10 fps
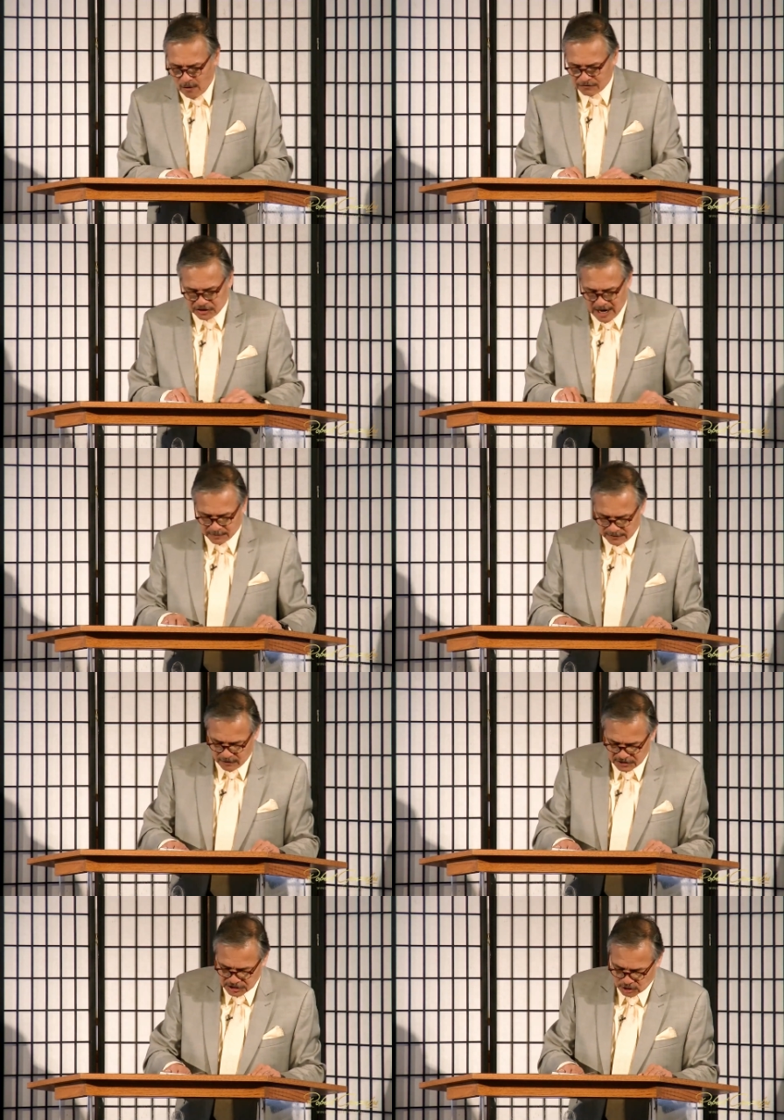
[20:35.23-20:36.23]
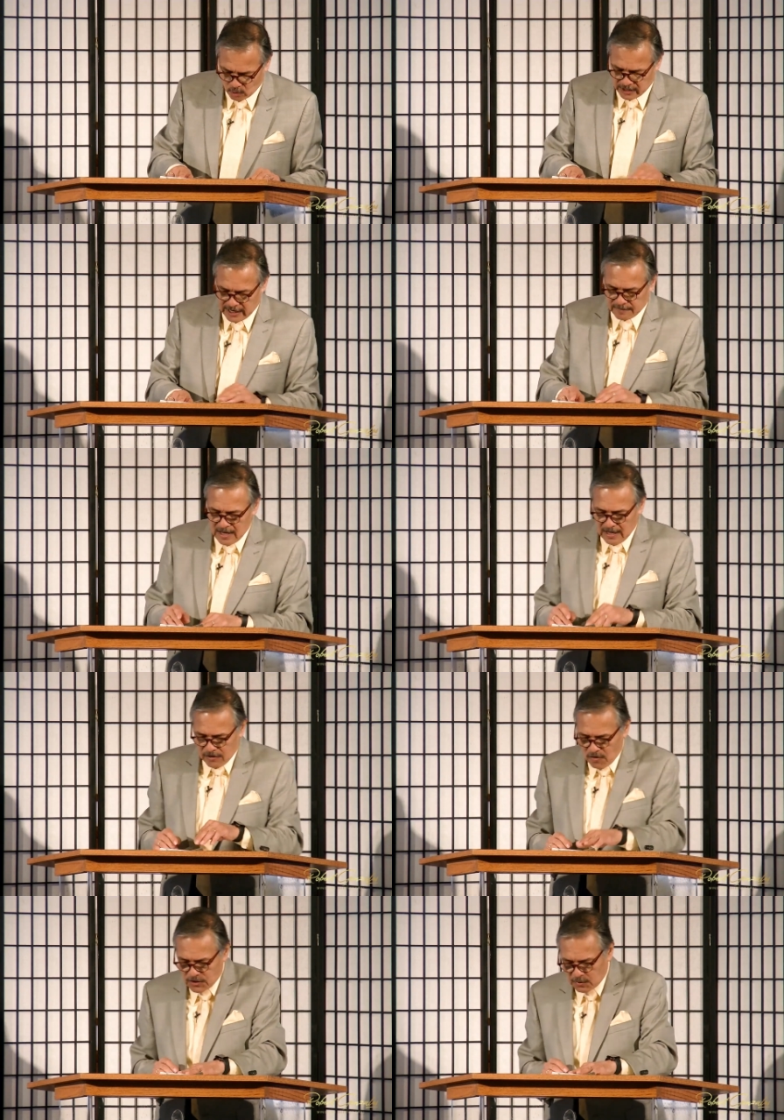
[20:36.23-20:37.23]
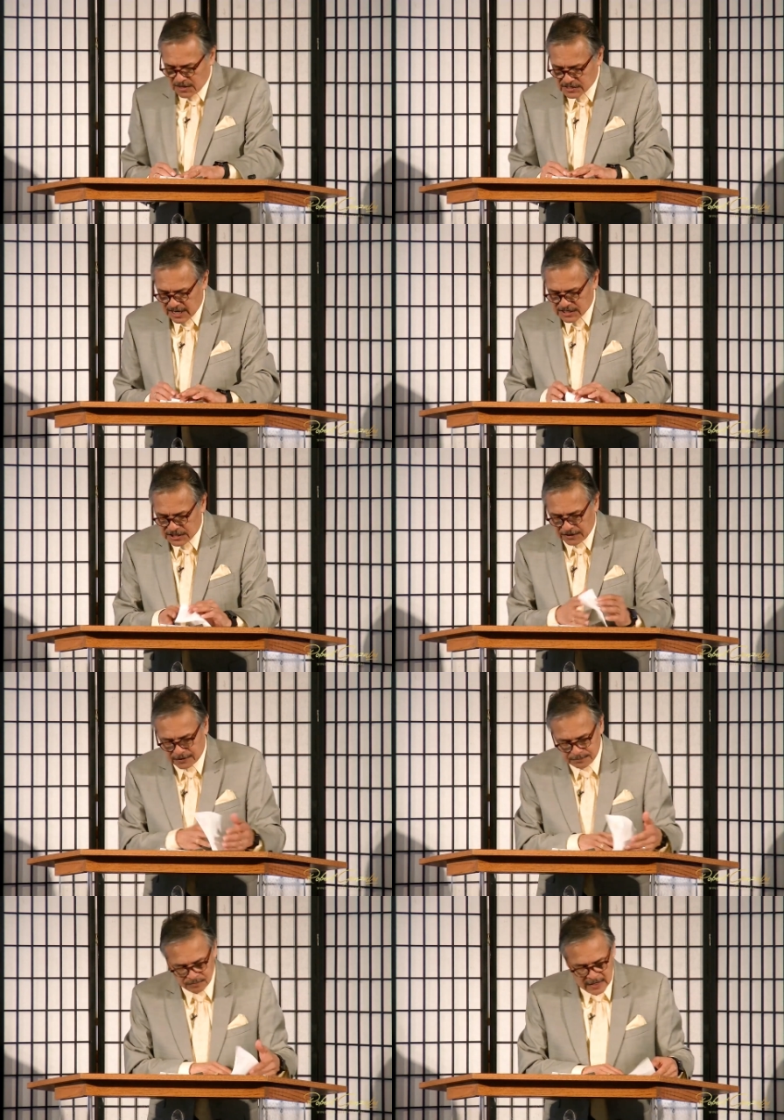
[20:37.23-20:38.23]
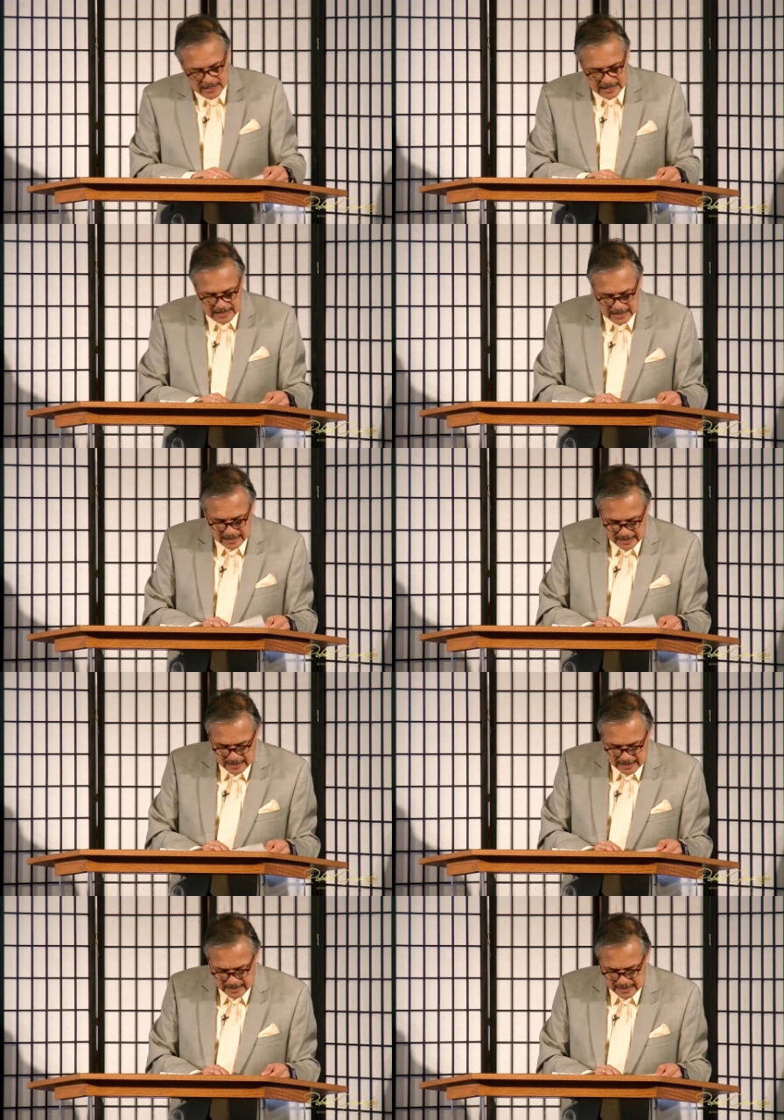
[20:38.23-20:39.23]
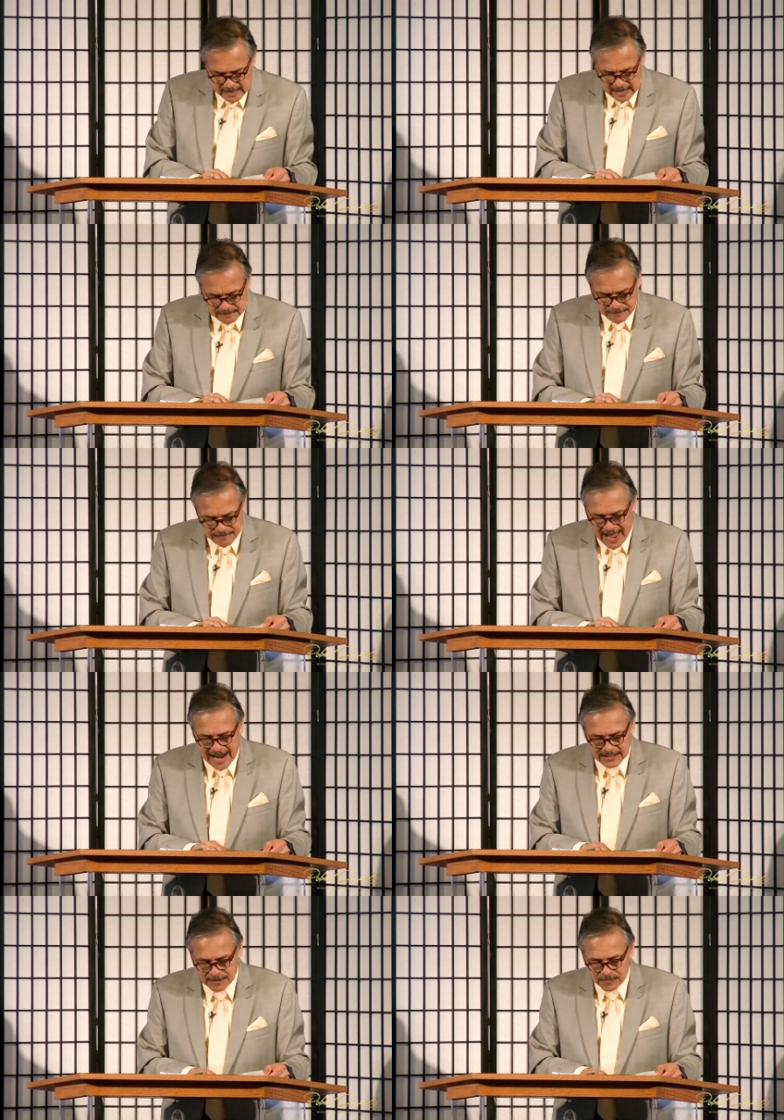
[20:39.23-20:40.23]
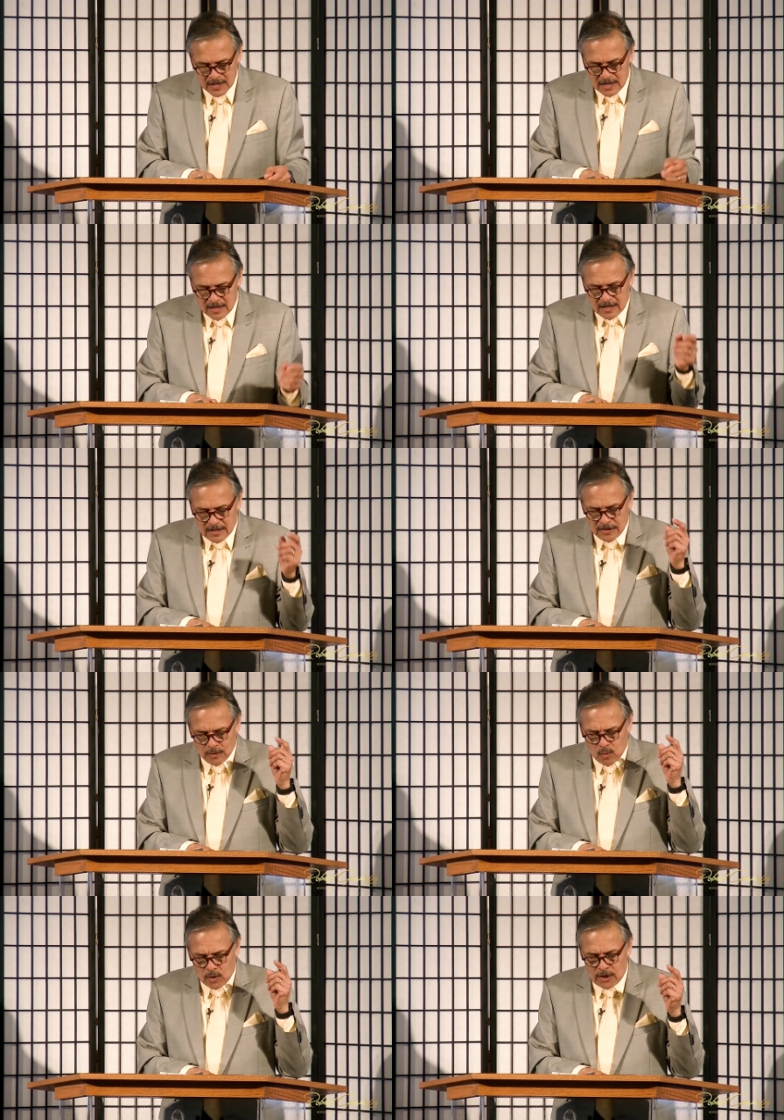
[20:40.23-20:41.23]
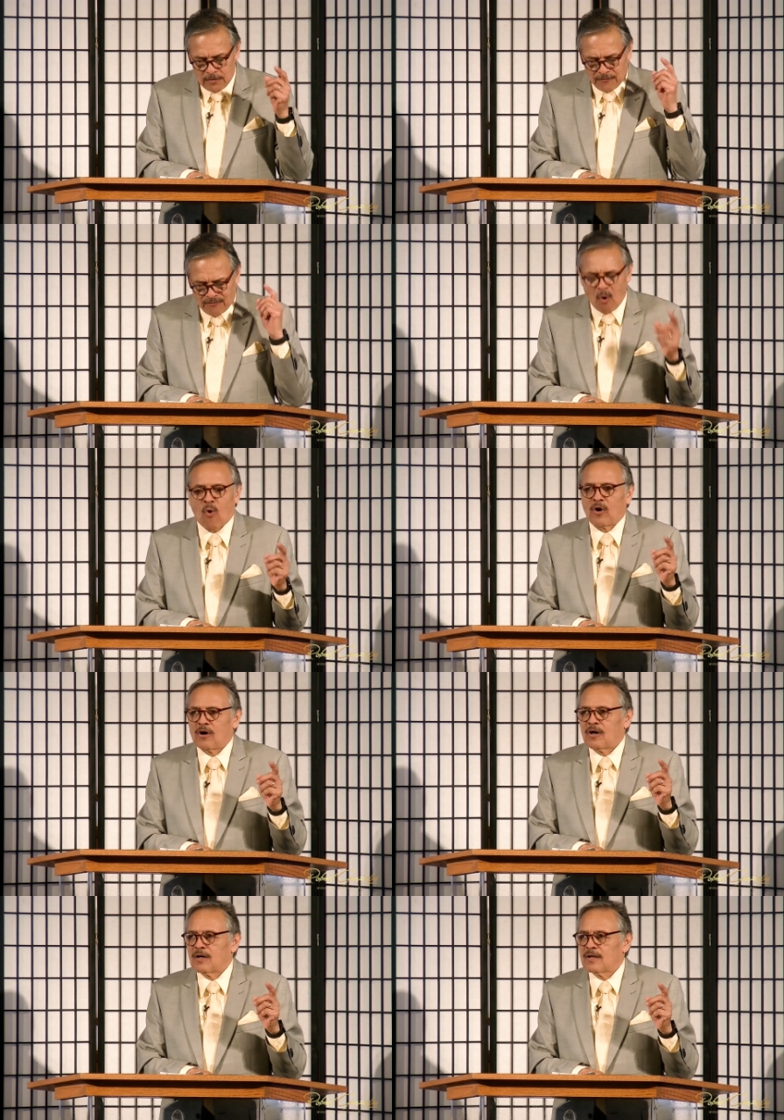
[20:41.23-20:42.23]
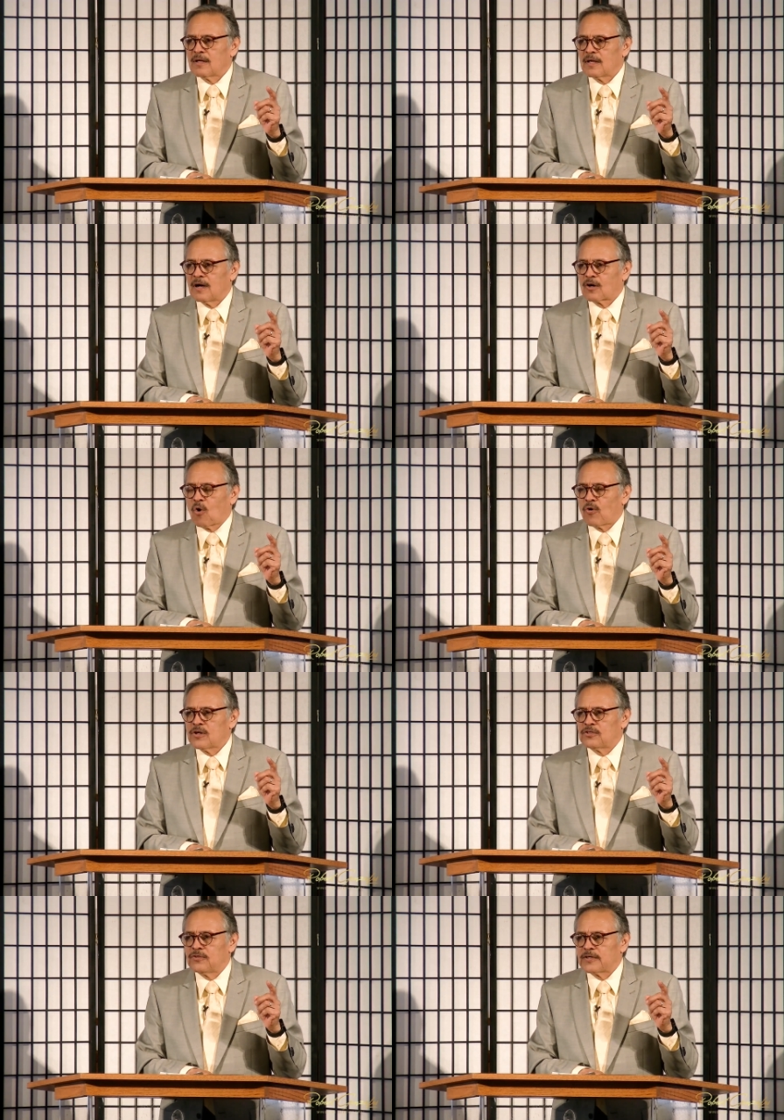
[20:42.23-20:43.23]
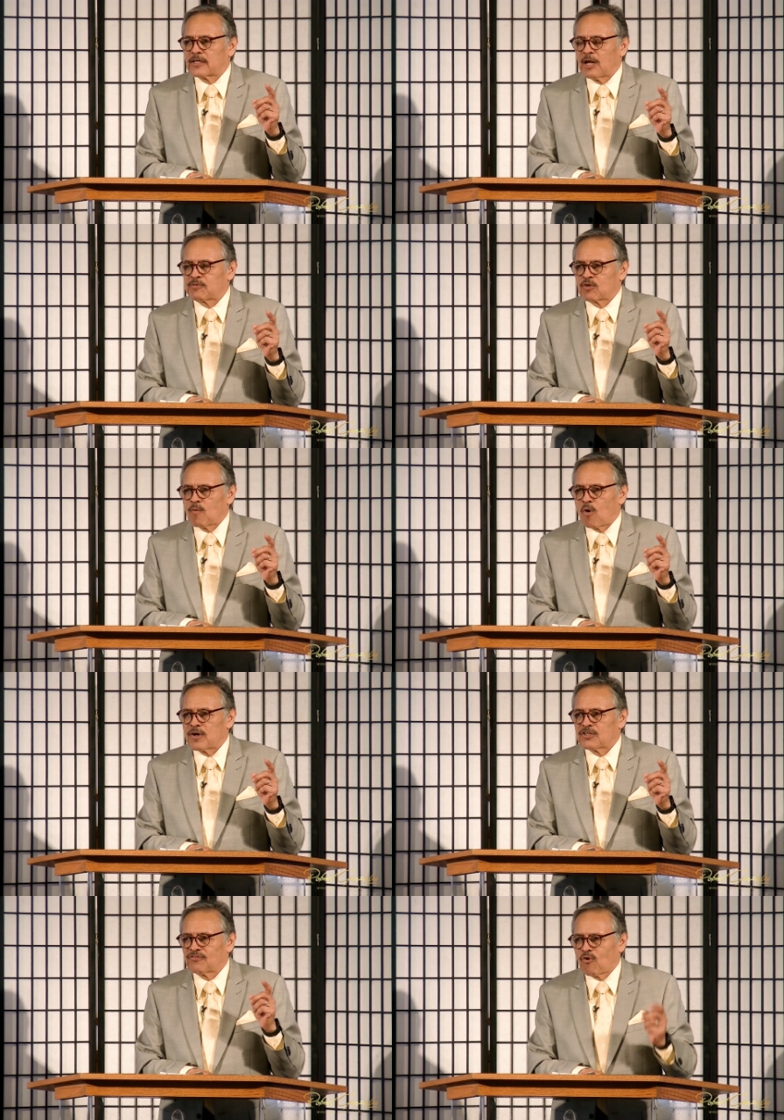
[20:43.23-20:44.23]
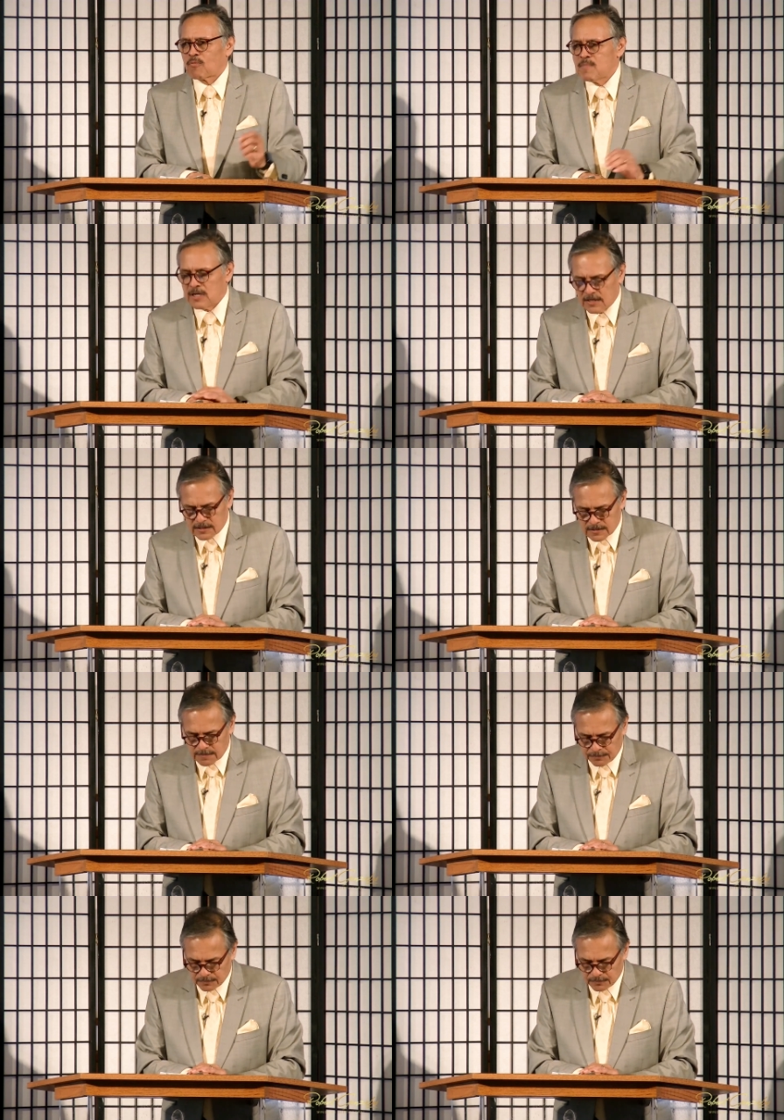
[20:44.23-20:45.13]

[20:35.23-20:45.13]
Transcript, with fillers: 4th chapter, verses 28. Notice what it says here. In fact, the word for, according to the eclipse tomorrow, is 4 minutes.